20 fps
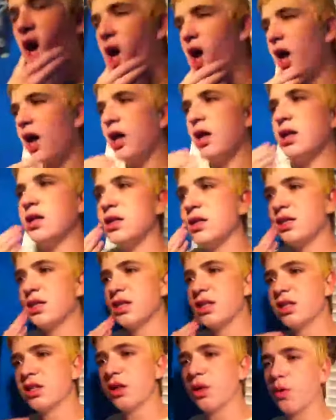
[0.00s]
And
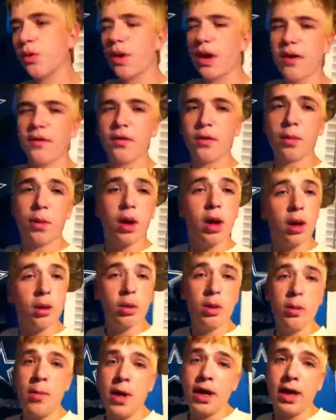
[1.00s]
so, whatever. They, probably,
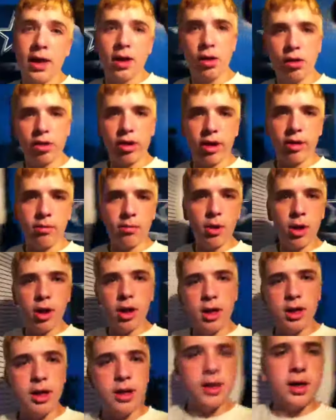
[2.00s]
they might kill her then.
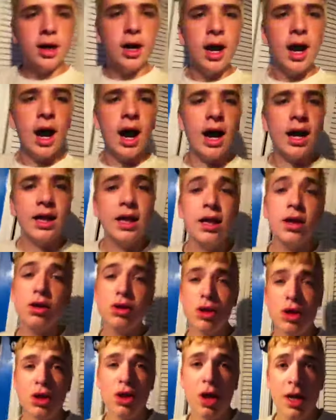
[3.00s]
I think
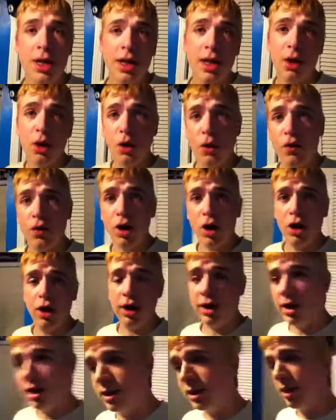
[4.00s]
there's a lot they could have done
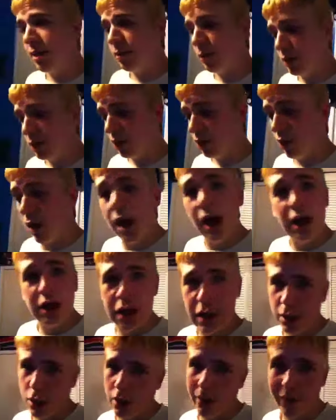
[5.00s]
in this episode.
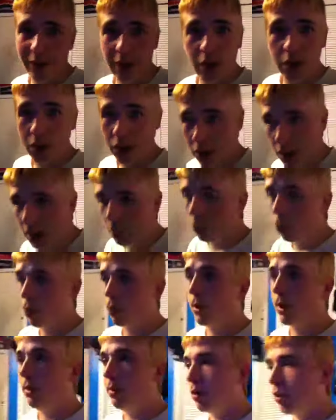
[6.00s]
They could have killed a lot more
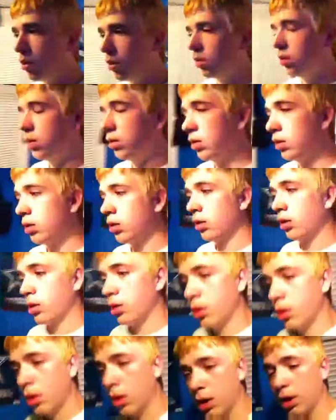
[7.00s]
people.
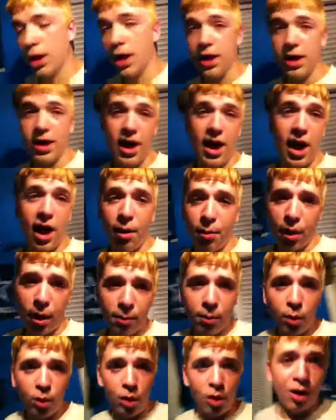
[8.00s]
And yeah, I'm,
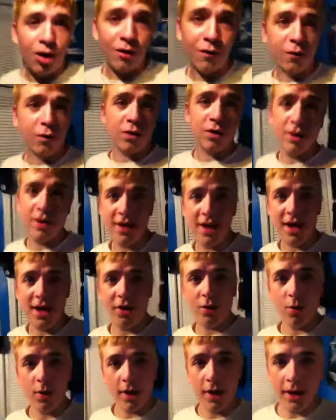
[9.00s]
I'm all for the
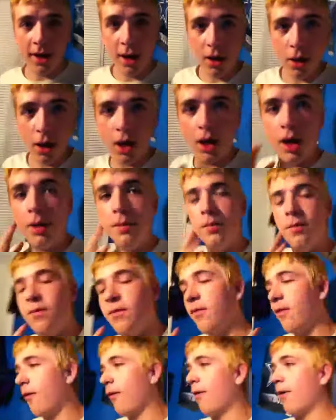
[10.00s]
death right now. I'm
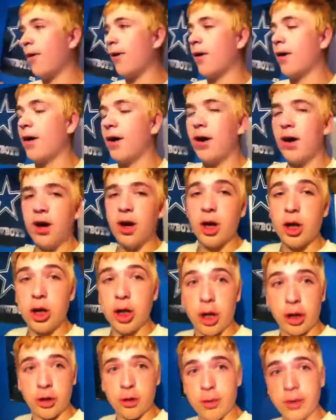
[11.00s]
for
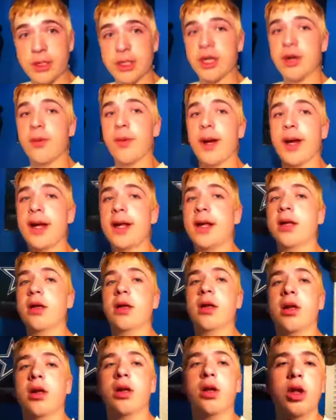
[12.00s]
Doctor regenerating.
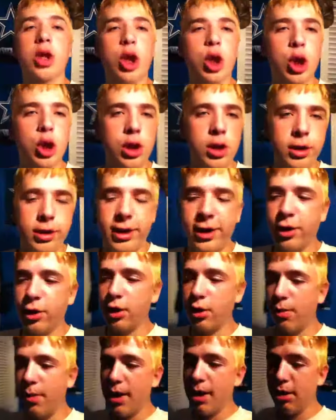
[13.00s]
Kill
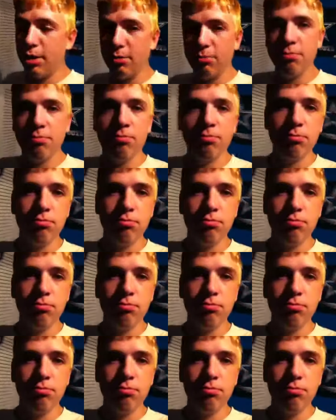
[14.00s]
the companion.